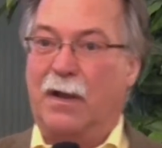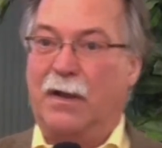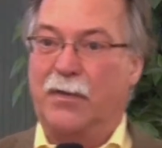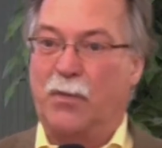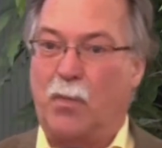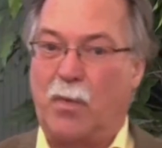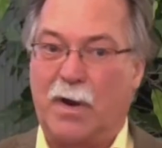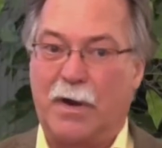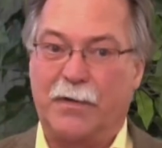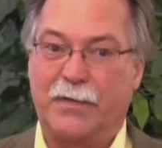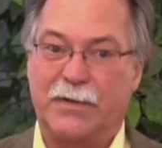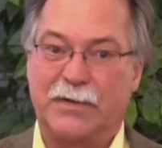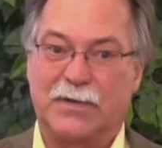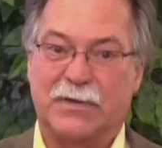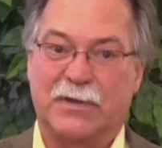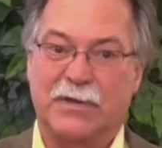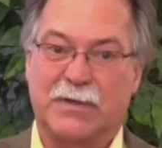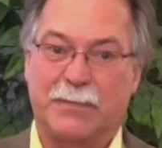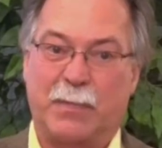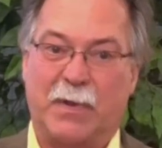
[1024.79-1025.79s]
the water that's
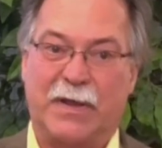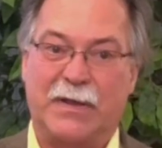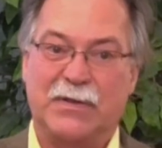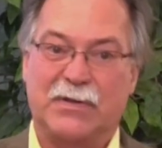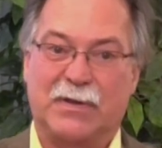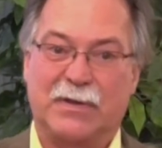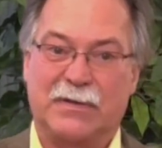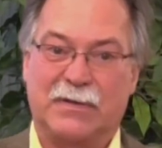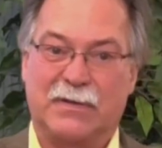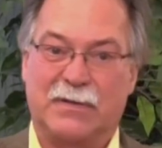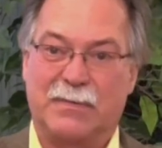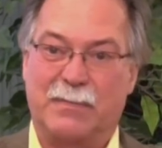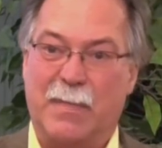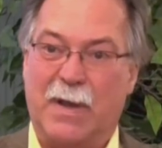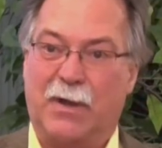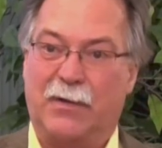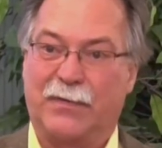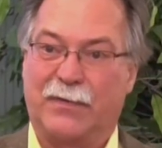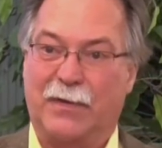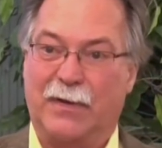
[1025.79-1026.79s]
displaced as it's
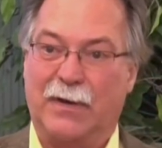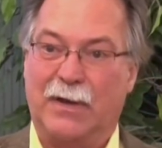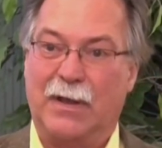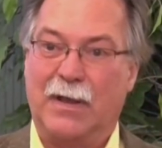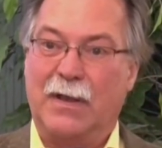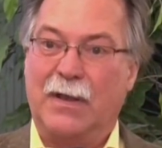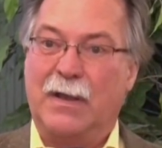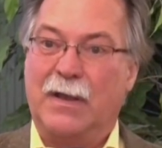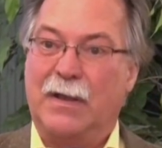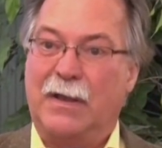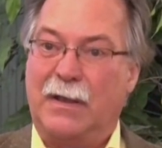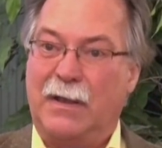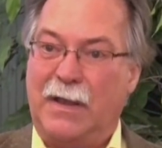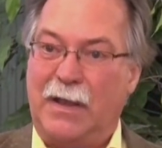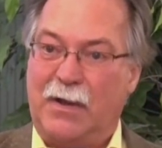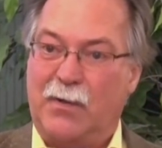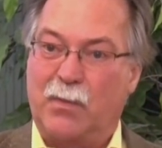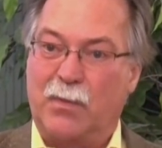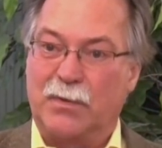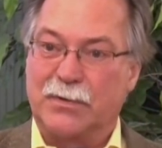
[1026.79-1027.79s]
melted
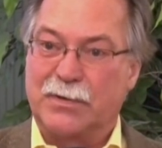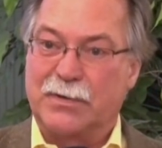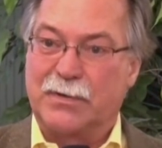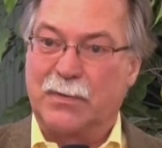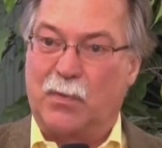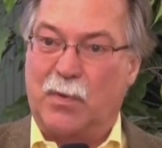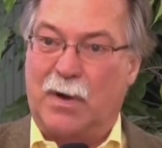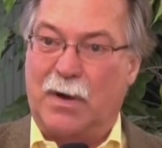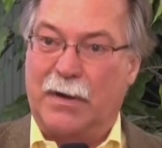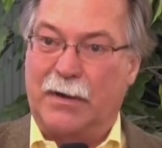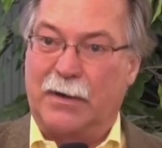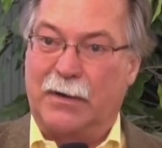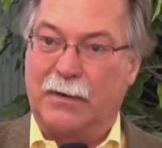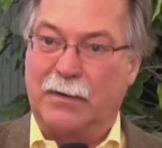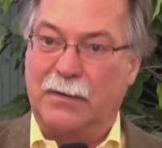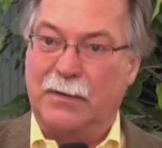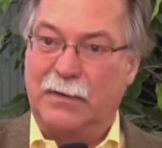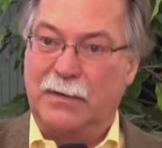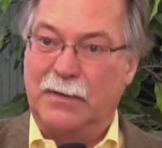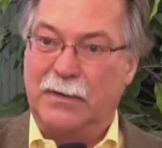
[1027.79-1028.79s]
equals the water.
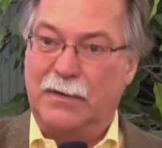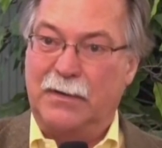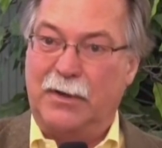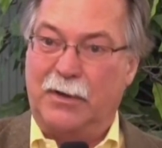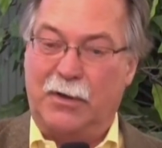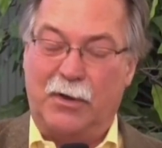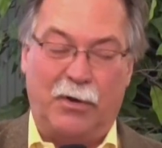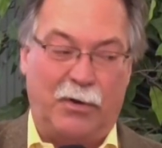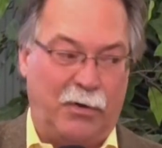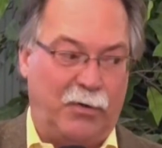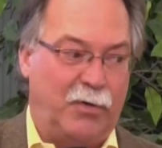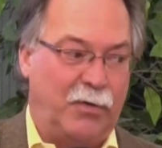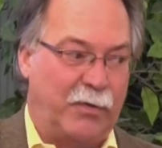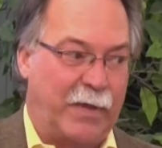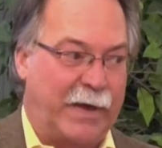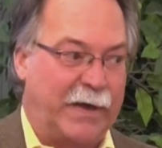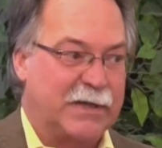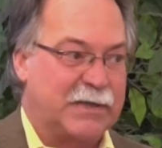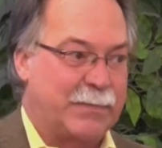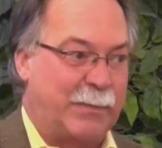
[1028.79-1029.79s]
You can do
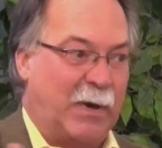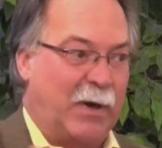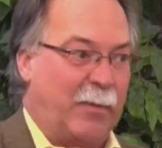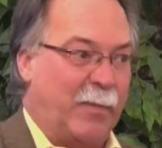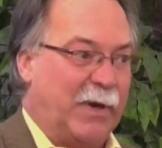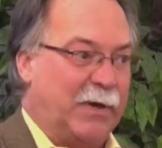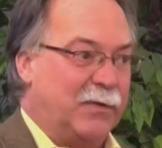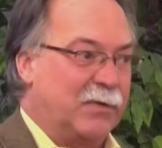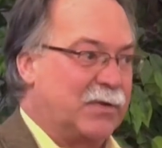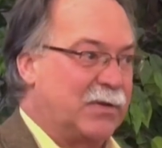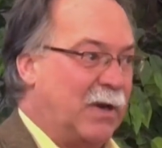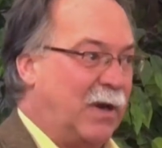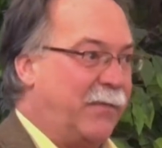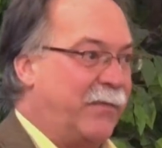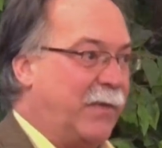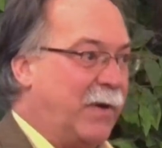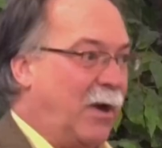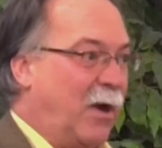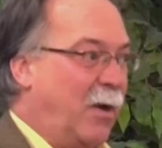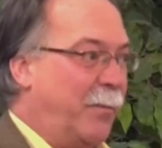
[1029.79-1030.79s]
that experiment
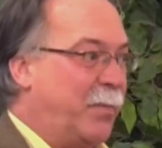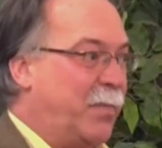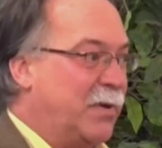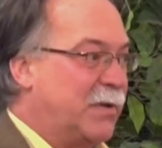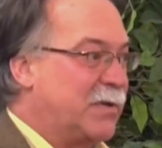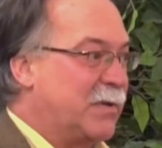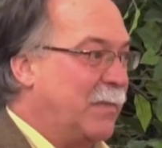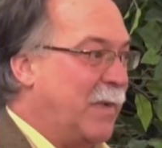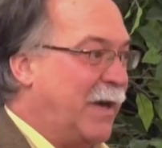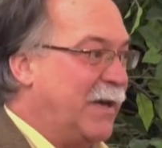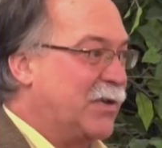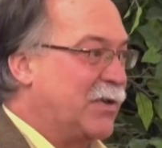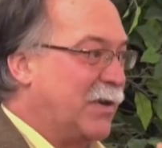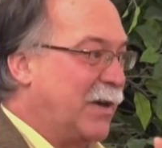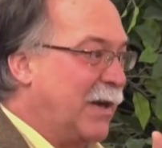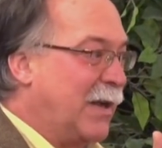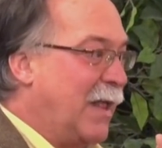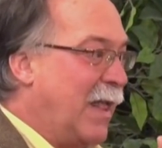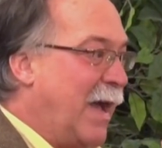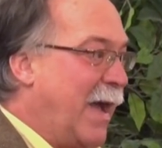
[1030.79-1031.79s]
yourself at home, put some ice
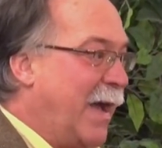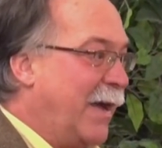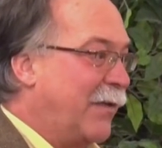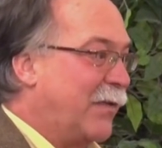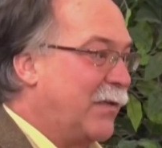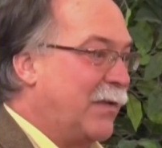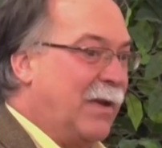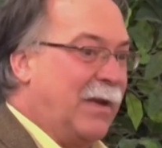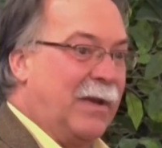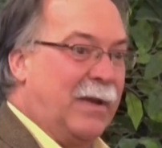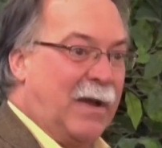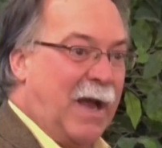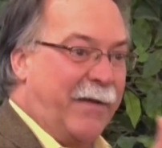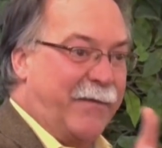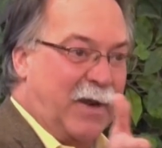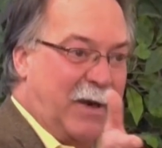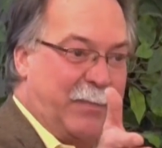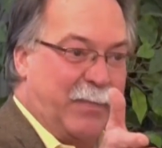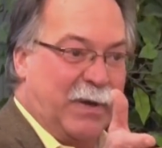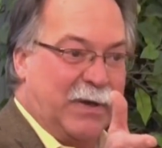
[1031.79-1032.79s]
in a glass. I've
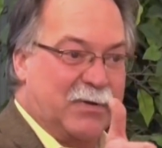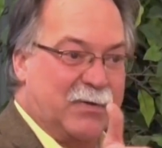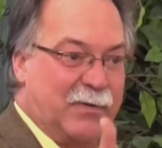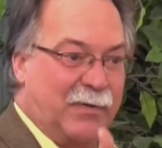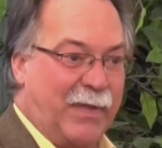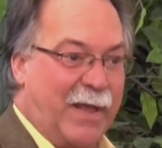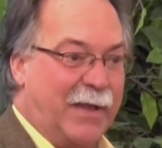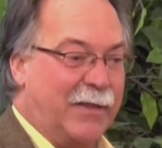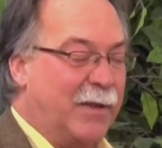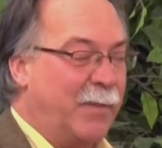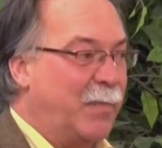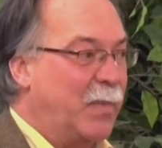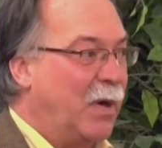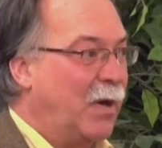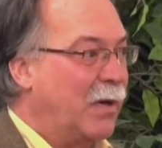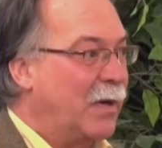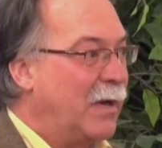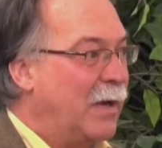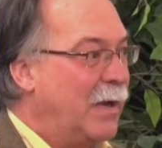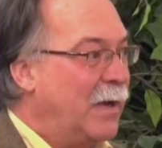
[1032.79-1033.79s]
got a picture of that in the
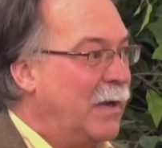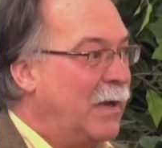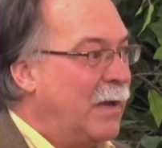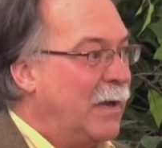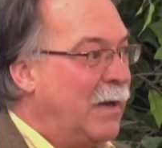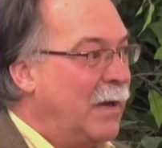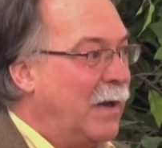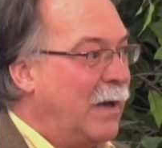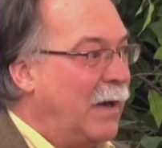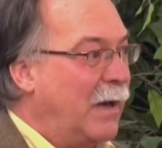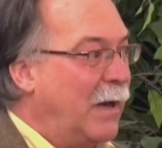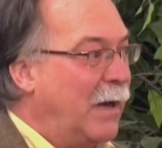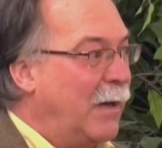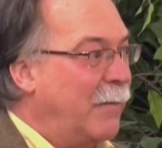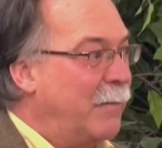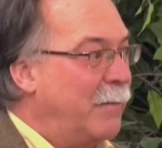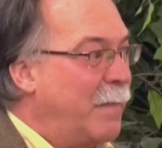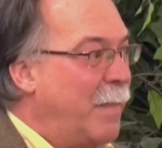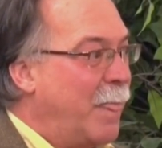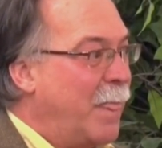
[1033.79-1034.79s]
book.
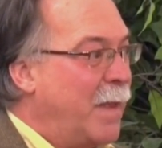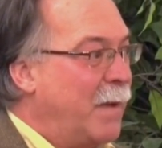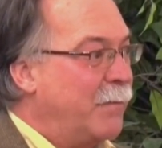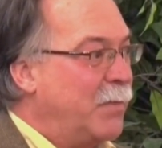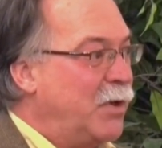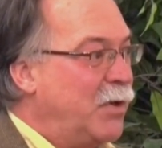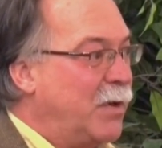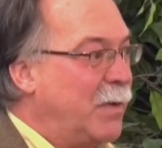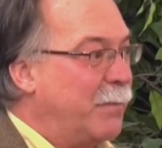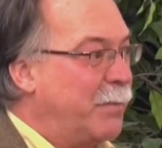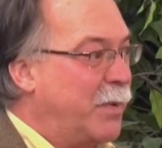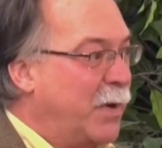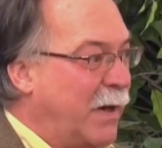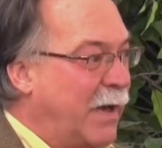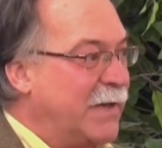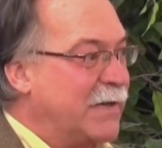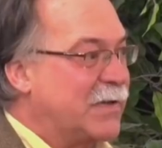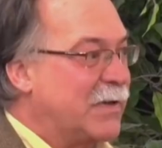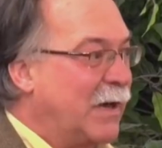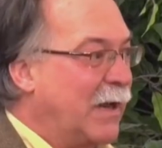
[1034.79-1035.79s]
But you can put
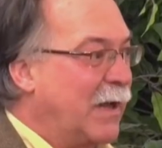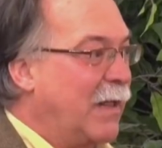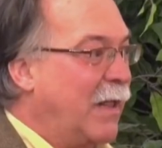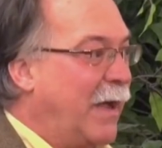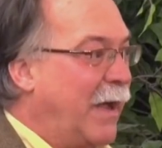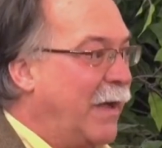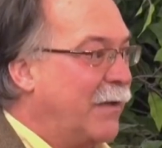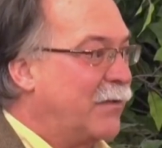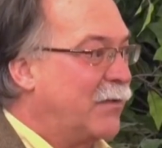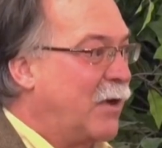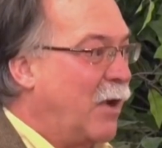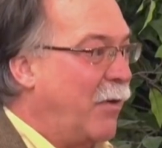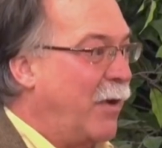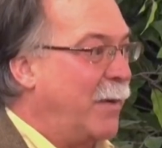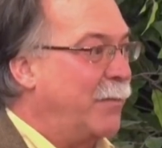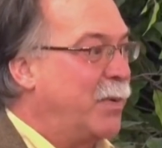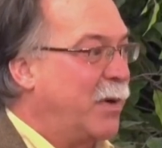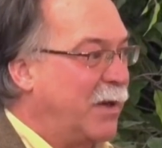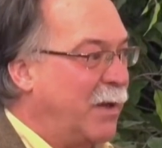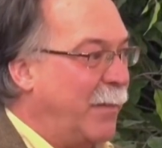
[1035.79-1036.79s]
ice in a glass, go
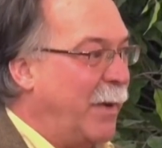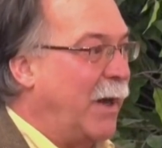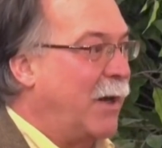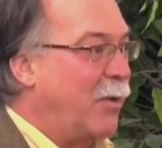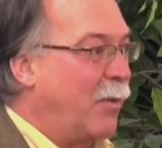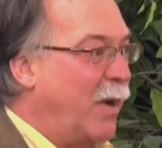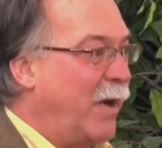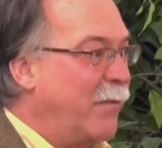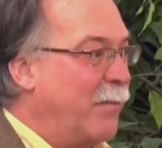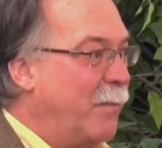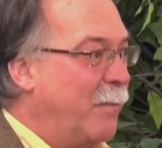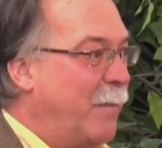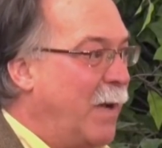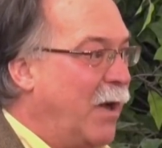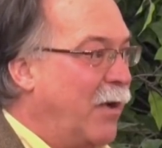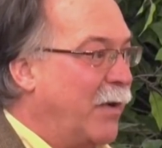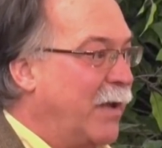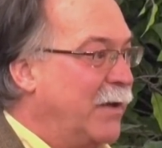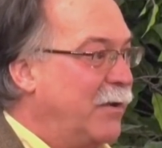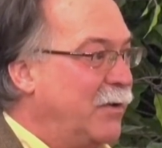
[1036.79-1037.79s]
ahead, put it in the microwave,
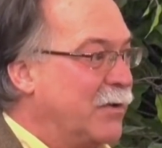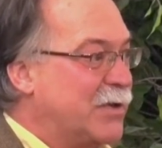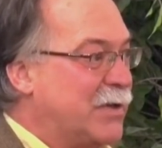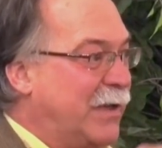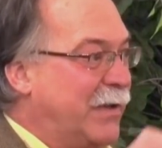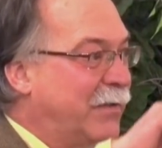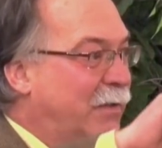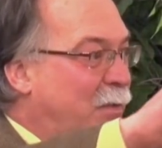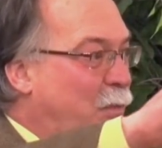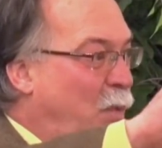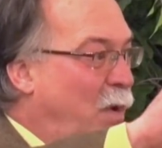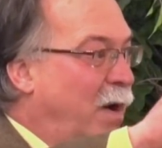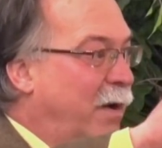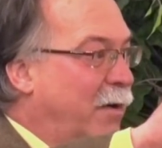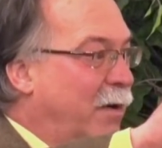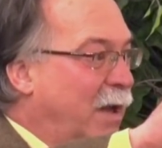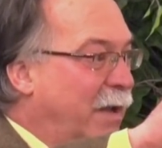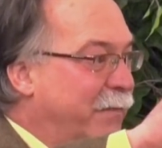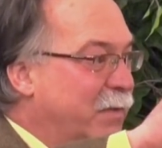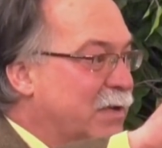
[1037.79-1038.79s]
melt it, and you'll see that the water
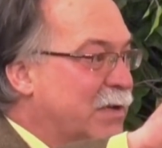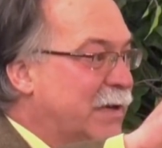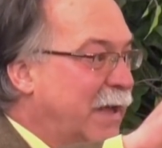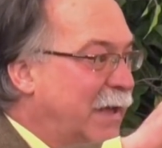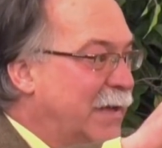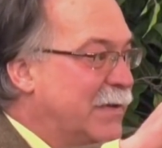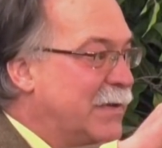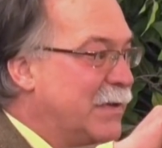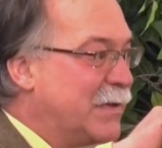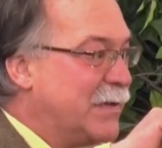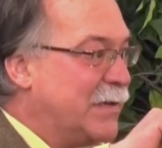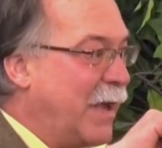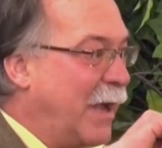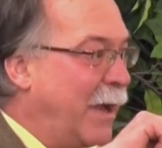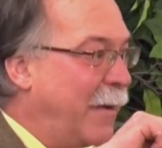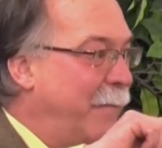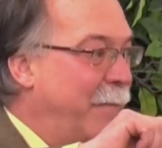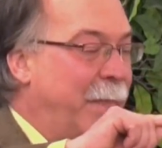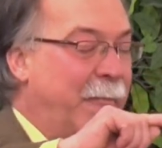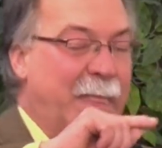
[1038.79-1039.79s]
level stays the
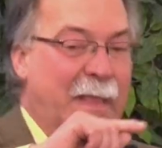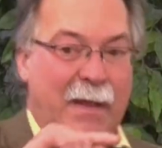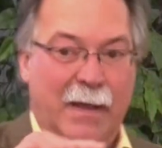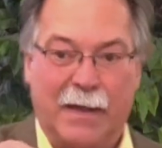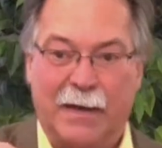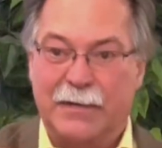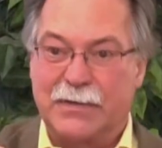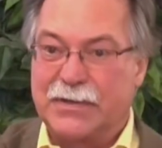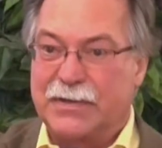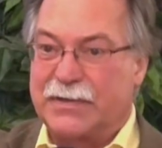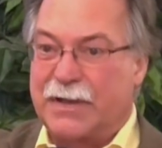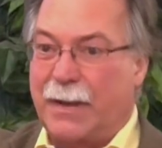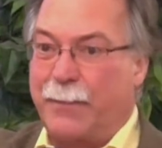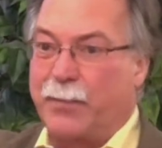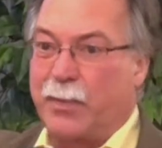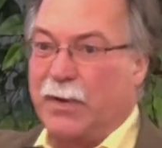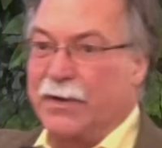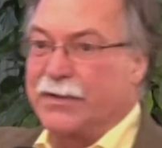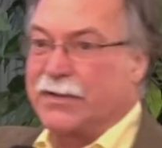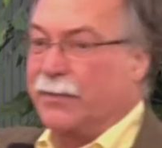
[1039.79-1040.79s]
same. And it's the same
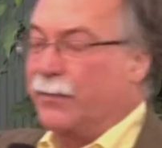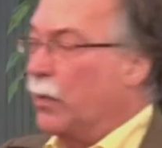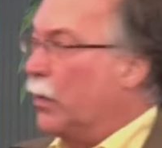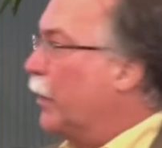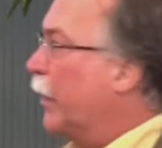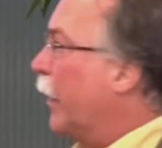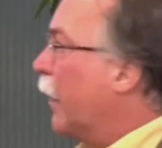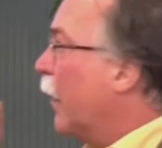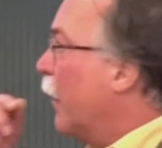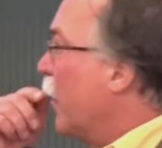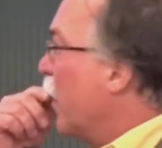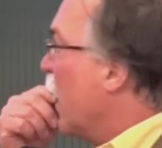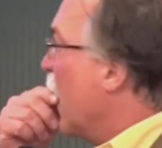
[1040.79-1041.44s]
principle here.